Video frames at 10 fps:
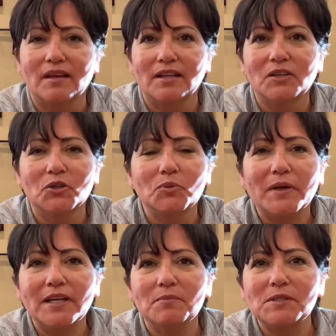Hello, my
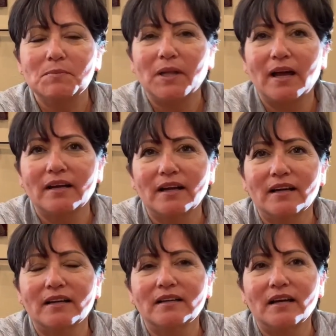name is
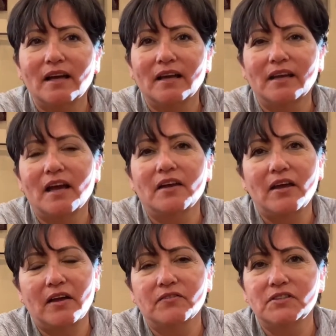Blanca, and I
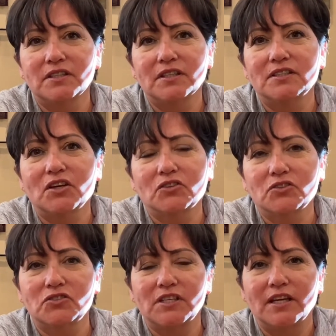have done Dr.
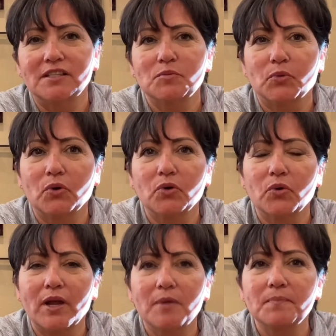Chang's
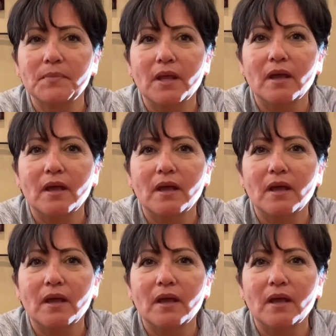program.